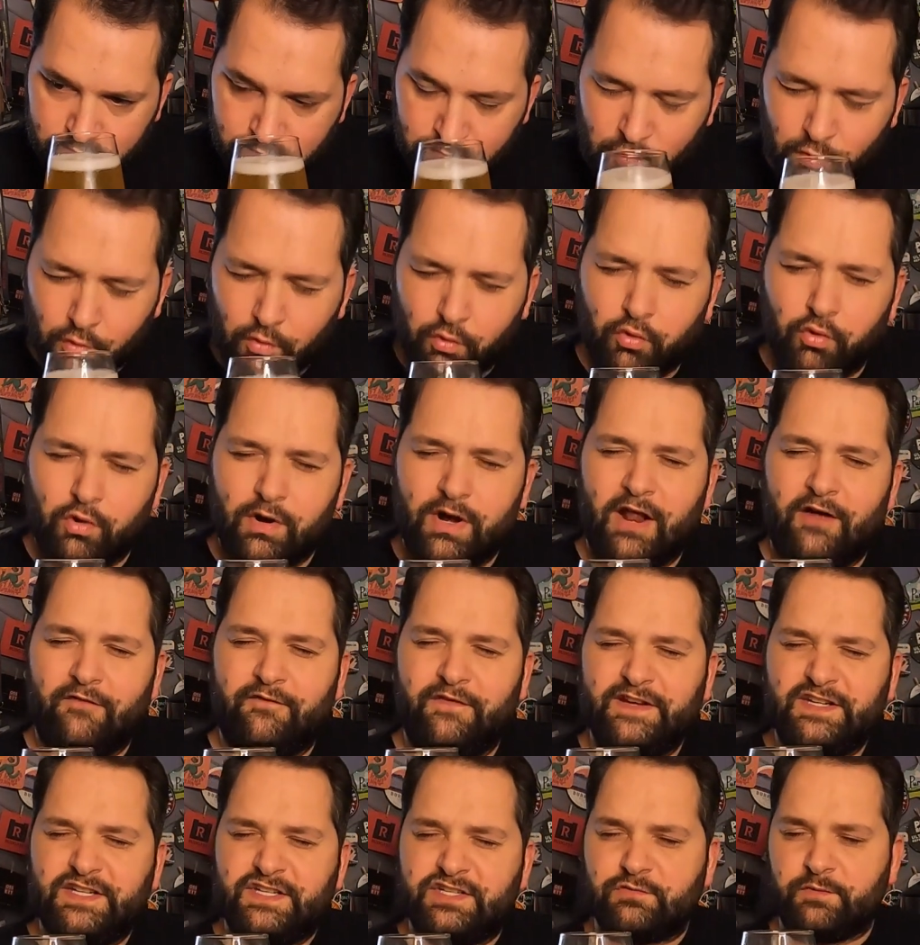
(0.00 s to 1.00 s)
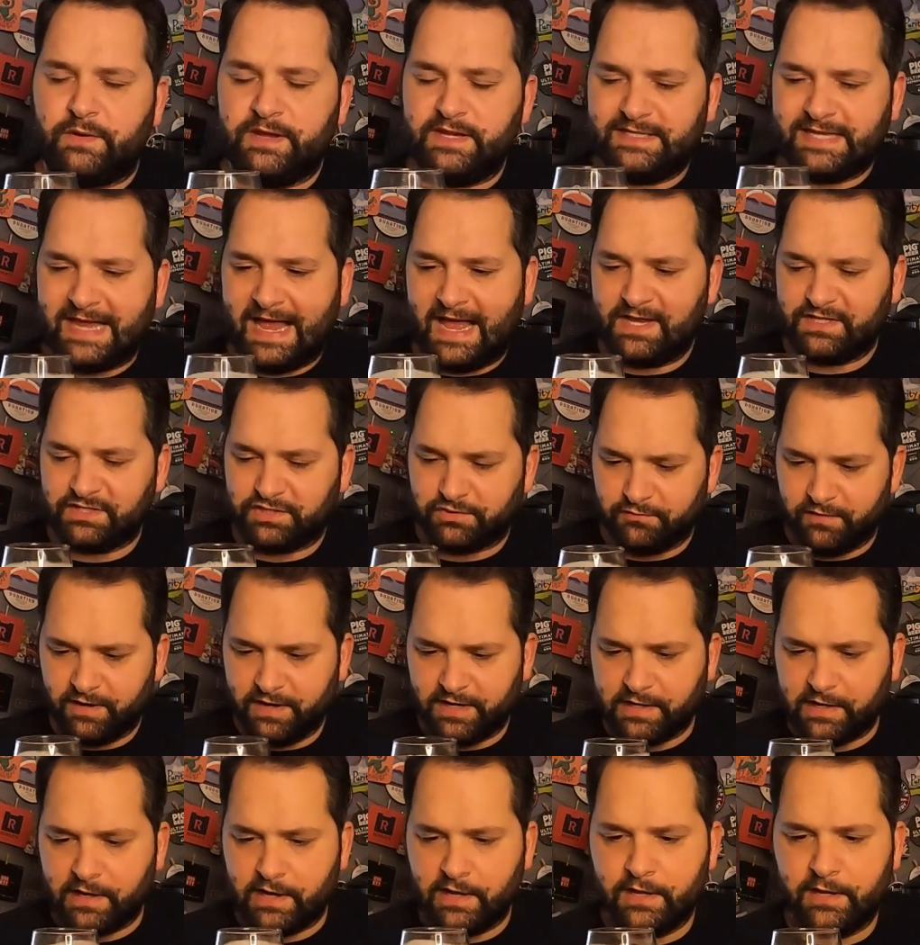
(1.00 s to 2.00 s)
Oh, lovely sweet
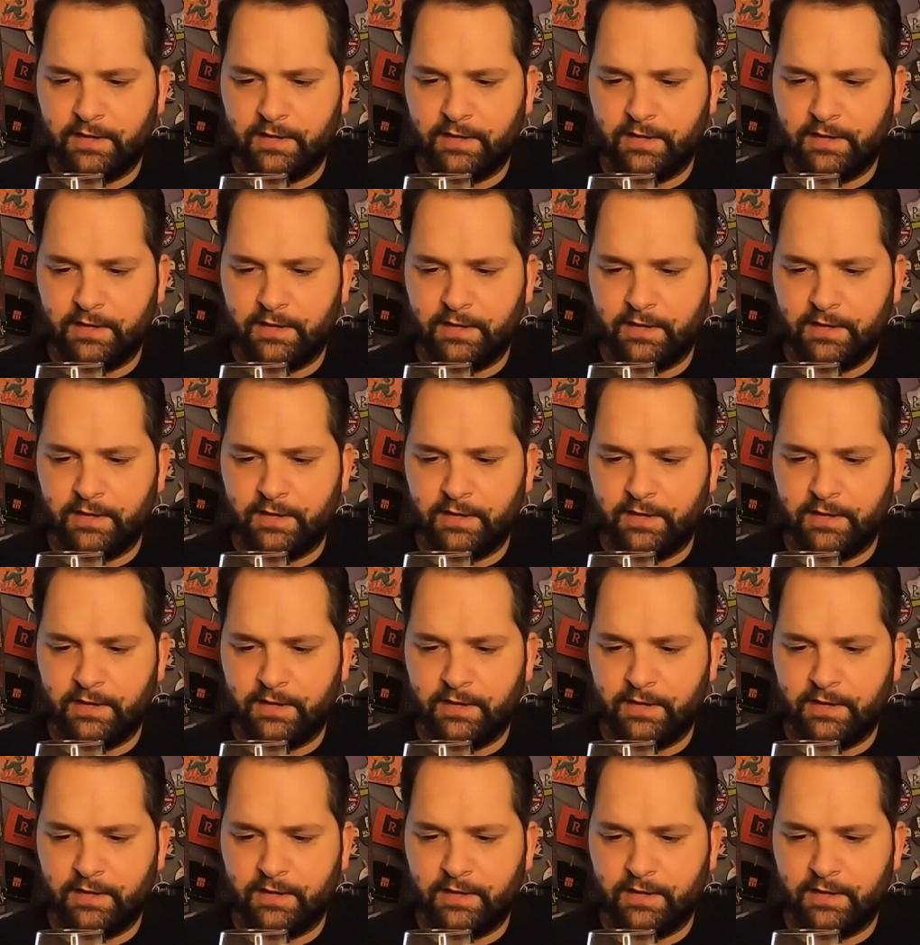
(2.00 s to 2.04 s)
tangerine.